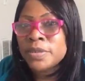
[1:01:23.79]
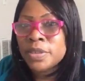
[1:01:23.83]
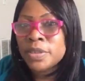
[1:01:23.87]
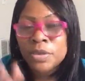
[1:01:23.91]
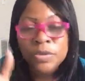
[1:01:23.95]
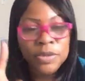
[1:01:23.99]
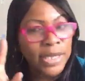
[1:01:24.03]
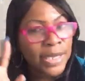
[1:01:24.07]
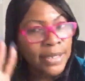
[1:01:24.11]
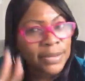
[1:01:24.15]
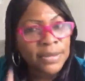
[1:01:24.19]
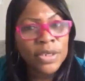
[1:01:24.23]

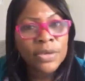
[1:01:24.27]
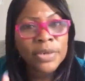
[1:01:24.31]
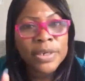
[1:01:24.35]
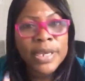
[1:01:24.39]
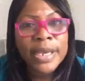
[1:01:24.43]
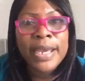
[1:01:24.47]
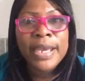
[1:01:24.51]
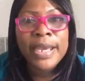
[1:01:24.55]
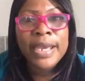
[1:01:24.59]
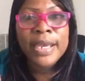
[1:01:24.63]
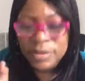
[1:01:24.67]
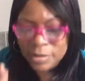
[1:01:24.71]
So that's
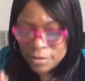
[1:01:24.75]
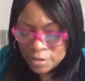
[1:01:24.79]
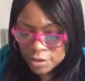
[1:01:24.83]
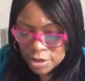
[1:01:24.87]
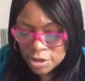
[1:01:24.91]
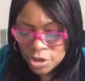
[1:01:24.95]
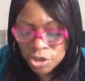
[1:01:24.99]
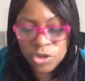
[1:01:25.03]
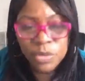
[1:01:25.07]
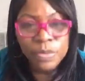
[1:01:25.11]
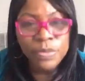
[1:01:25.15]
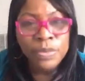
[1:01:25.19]
okay,
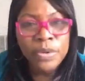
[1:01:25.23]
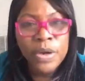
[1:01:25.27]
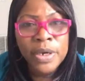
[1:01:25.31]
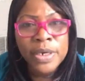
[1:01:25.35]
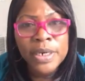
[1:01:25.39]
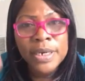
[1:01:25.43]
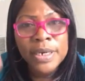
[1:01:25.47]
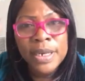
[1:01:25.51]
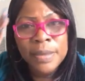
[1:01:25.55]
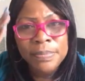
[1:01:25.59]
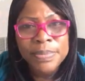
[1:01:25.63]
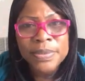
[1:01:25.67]
since you
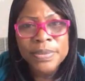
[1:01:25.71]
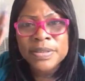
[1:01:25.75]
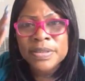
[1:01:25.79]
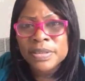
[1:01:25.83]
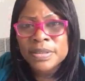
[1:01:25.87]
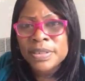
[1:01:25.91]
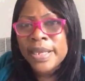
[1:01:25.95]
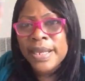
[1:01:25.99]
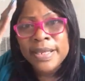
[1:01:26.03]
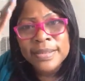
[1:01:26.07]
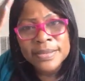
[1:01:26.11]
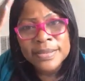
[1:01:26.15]
brought it up, it's
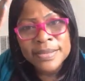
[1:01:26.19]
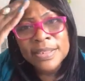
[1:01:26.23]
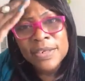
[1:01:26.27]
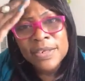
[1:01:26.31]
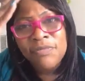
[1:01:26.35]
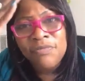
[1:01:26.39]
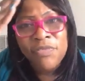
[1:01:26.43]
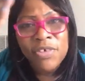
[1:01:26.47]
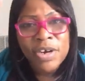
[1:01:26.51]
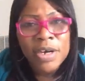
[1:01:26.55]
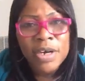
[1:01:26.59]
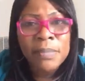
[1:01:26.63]
Nancy in
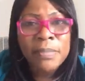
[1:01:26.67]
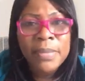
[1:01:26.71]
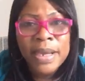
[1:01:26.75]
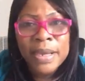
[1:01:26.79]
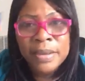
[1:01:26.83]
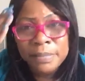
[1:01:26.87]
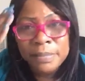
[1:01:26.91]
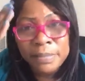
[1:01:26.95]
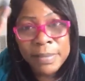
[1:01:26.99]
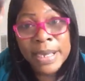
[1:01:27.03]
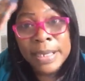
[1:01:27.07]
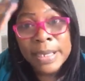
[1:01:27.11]
the front of
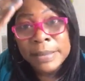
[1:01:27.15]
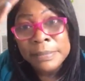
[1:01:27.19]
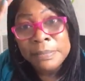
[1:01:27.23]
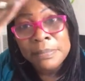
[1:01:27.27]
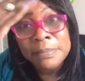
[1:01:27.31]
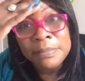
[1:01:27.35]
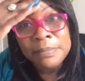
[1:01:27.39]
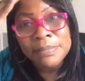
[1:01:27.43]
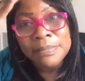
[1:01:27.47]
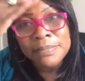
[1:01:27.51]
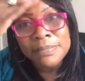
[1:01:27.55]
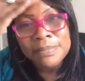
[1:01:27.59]
my
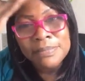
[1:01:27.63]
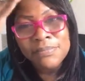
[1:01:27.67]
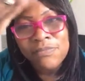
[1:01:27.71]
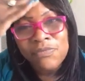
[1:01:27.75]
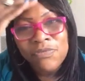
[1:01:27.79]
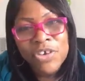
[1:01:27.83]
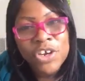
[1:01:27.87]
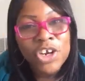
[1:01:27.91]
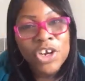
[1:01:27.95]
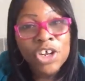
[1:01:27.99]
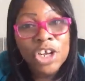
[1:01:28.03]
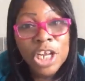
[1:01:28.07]

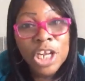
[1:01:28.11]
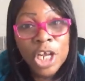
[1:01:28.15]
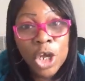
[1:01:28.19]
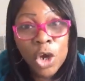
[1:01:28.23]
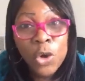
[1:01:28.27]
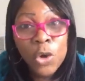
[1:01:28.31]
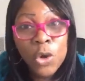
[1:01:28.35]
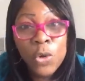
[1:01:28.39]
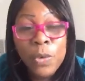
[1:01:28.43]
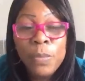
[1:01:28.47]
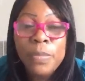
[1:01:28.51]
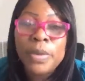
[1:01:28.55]
frontal
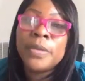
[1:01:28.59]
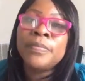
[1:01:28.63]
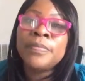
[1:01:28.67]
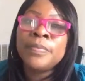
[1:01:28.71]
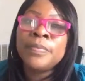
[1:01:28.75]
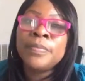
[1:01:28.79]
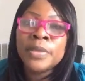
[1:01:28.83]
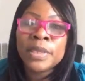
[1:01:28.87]
lobe.